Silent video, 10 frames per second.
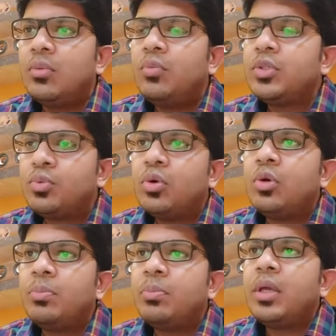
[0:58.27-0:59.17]
which
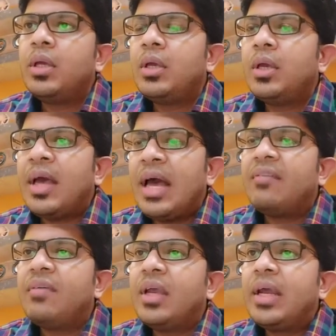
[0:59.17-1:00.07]
would be
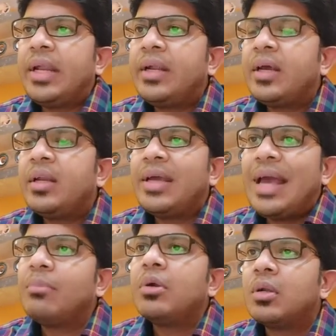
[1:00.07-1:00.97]
having an entire
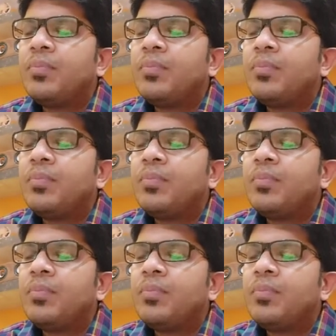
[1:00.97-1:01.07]
gamut